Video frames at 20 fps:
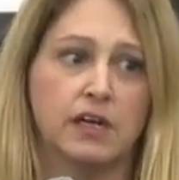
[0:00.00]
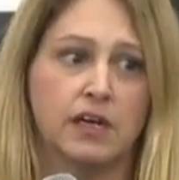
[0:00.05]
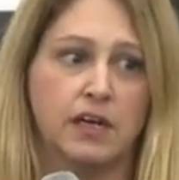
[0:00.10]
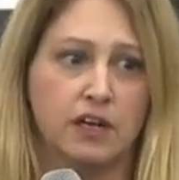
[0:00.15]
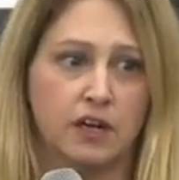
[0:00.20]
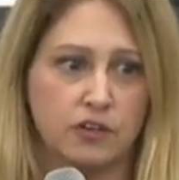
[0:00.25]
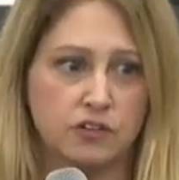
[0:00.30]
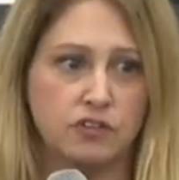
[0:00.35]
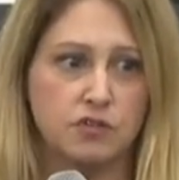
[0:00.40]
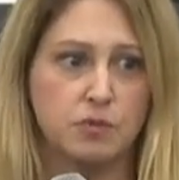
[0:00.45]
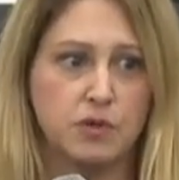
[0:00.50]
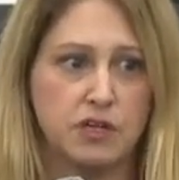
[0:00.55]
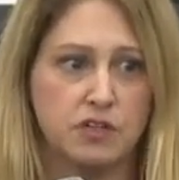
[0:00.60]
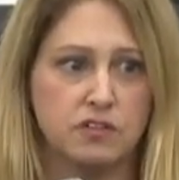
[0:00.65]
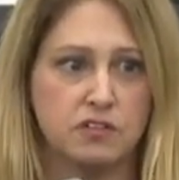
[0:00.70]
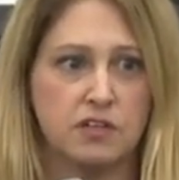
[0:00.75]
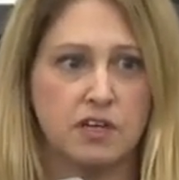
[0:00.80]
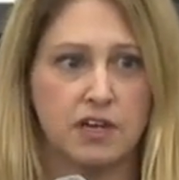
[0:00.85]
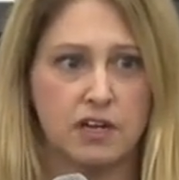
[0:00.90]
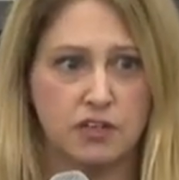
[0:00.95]
It also
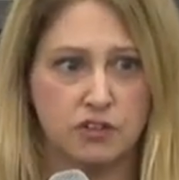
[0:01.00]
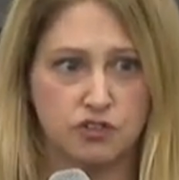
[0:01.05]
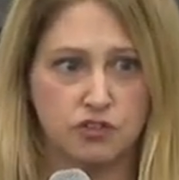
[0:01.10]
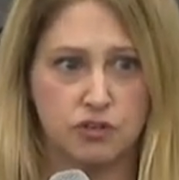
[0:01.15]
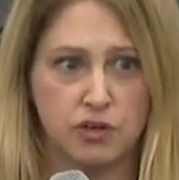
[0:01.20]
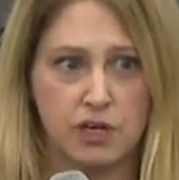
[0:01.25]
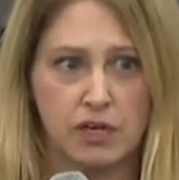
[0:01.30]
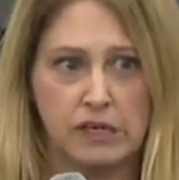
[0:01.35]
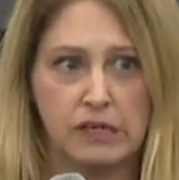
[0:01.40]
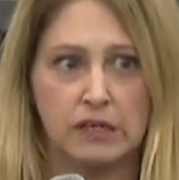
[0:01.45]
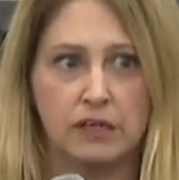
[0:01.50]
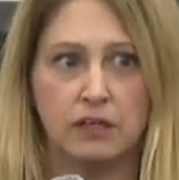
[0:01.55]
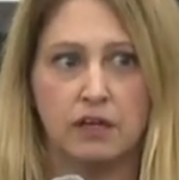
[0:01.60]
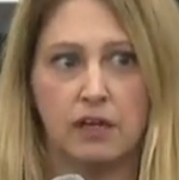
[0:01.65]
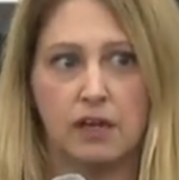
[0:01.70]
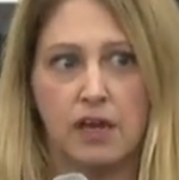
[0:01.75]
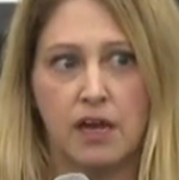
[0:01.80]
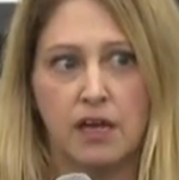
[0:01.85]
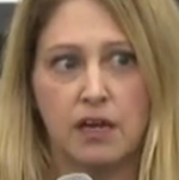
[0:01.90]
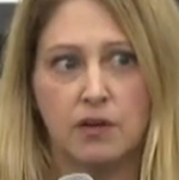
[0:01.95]
means that I train
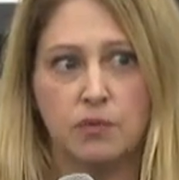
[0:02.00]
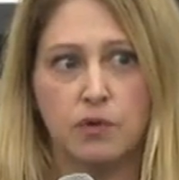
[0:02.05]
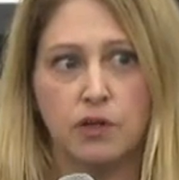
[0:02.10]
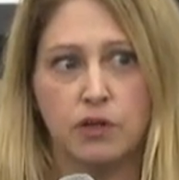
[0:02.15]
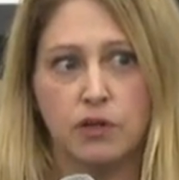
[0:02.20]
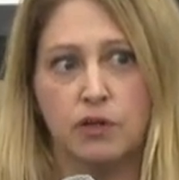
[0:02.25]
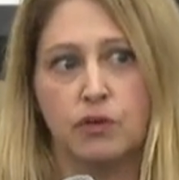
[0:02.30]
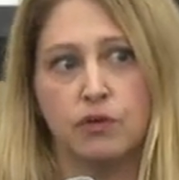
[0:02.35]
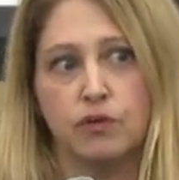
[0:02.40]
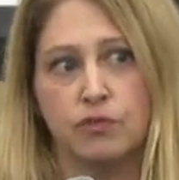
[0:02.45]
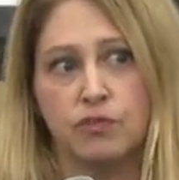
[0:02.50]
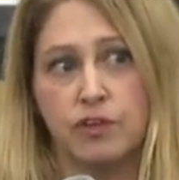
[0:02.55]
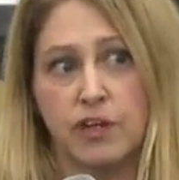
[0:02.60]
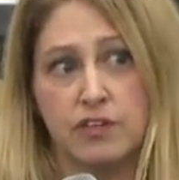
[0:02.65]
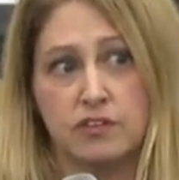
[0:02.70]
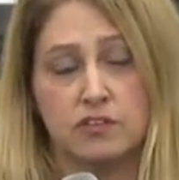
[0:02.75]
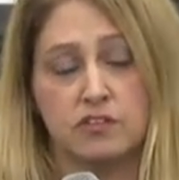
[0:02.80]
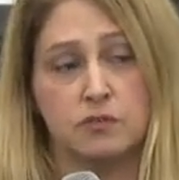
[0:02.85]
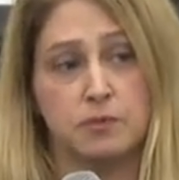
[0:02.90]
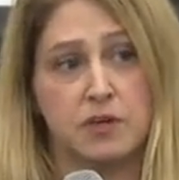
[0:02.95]
anyone who
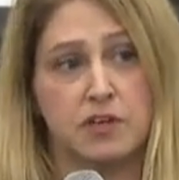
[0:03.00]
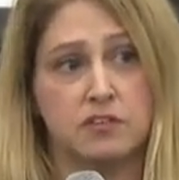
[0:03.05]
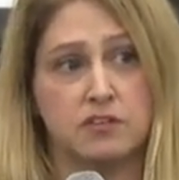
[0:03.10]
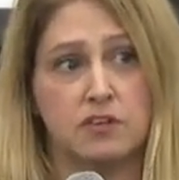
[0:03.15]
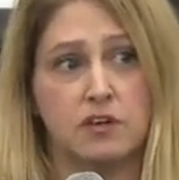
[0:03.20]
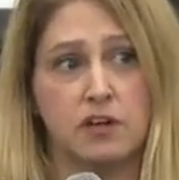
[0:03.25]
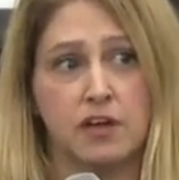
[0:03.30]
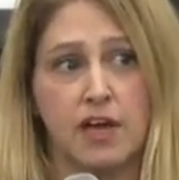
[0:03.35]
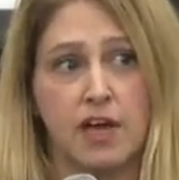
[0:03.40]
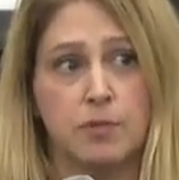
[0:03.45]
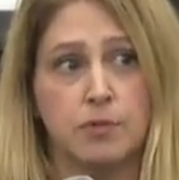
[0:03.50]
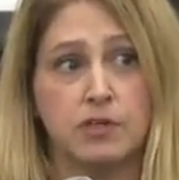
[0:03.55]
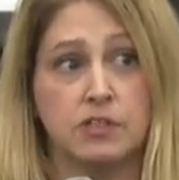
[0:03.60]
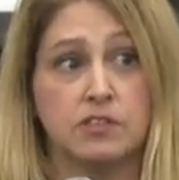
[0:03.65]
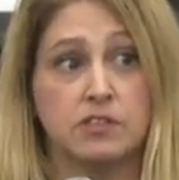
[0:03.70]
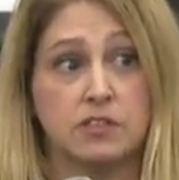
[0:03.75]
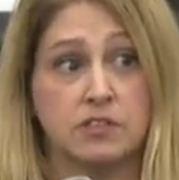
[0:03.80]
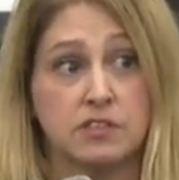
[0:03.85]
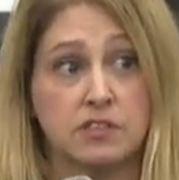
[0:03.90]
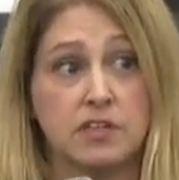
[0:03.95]
flies to space in our cabin
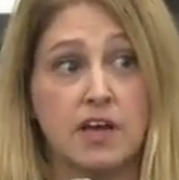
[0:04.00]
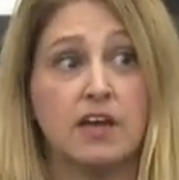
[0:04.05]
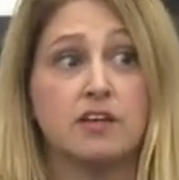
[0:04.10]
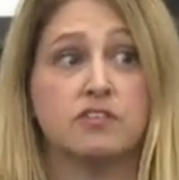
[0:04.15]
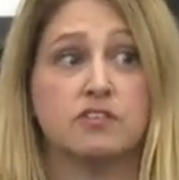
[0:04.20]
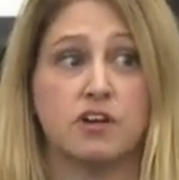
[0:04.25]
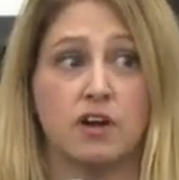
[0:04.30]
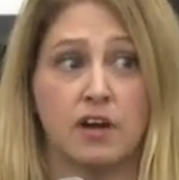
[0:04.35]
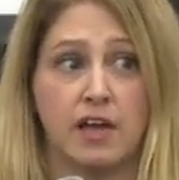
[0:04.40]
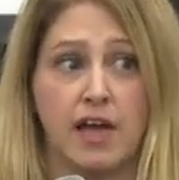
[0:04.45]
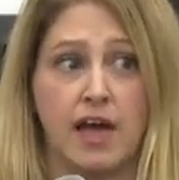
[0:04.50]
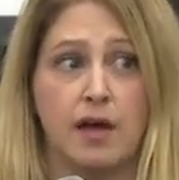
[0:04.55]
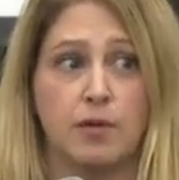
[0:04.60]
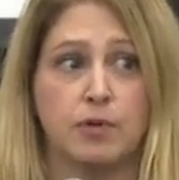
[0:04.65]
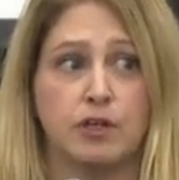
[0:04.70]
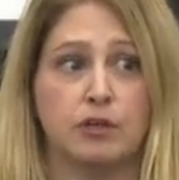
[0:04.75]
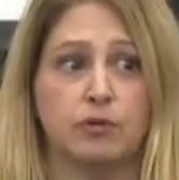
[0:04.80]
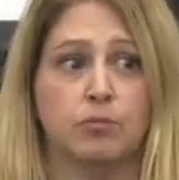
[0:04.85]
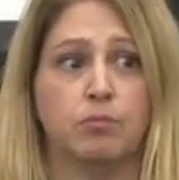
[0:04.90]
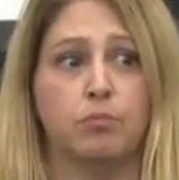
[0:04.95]
to test our
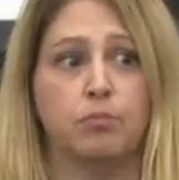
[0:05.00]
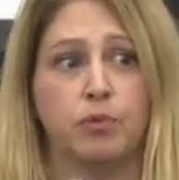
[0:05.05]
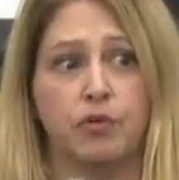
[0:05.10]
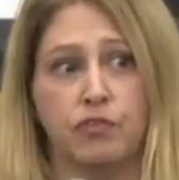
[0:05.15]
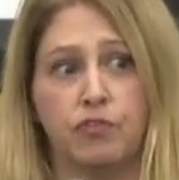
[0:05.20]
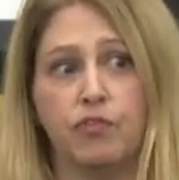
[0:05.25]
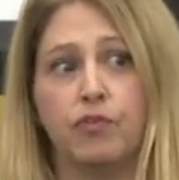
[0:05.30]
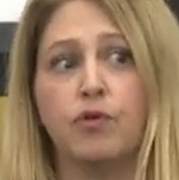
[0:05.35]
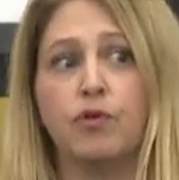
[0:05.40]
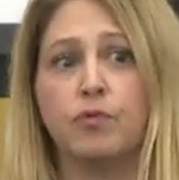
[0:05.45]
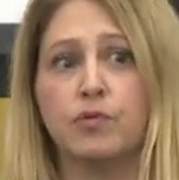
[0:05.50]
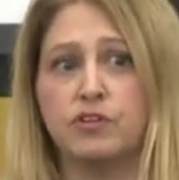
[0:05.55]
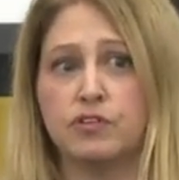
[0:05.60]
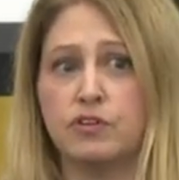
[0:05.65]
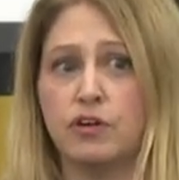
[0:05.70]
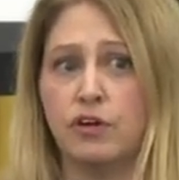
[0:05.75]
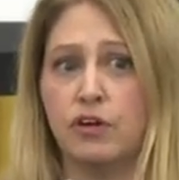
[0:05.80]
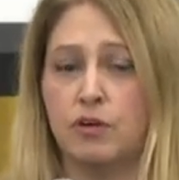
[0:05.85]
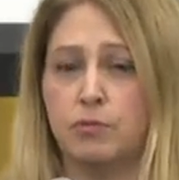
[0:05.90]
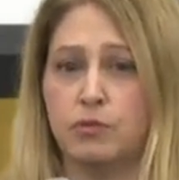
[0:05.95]
cabin before we
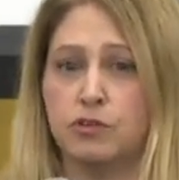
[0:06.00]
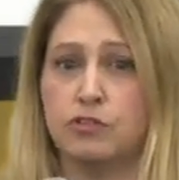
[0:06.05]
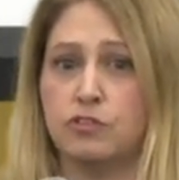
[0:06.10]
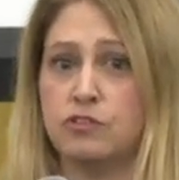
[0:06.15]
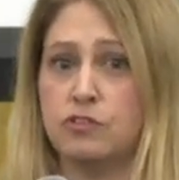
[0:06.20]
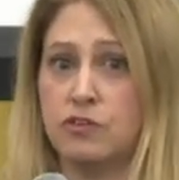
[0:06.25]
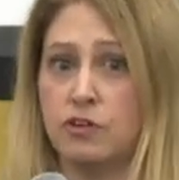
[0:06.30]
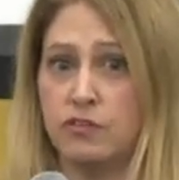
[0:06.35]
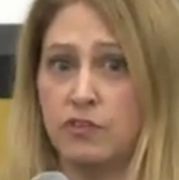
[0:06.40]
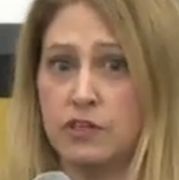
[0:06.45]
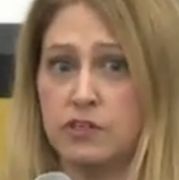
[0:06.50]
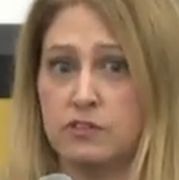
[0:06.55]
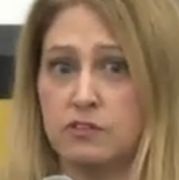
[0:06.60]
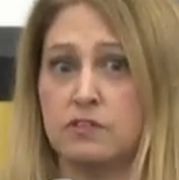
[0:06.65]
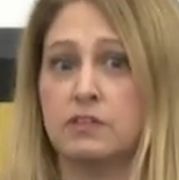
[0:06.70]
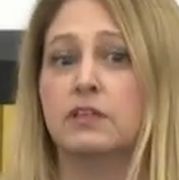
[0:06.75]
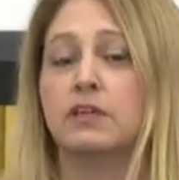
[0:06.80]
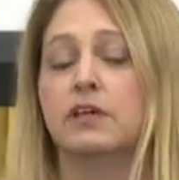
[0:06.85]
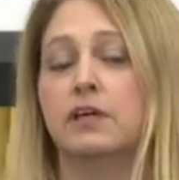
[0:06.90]
start commercial service.